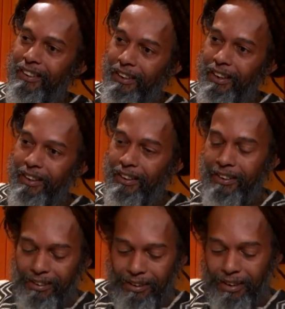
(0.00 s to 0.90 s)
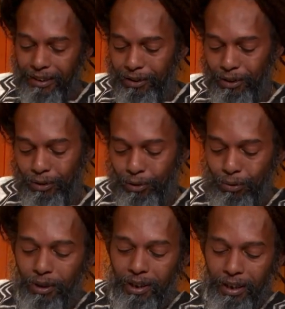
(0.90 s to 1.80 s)
yeah it's uh, you know
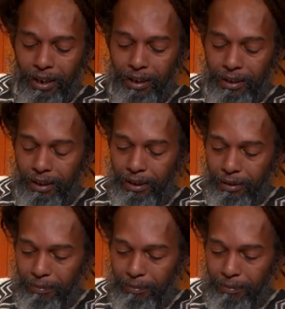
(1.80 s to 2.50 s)
julian and uh,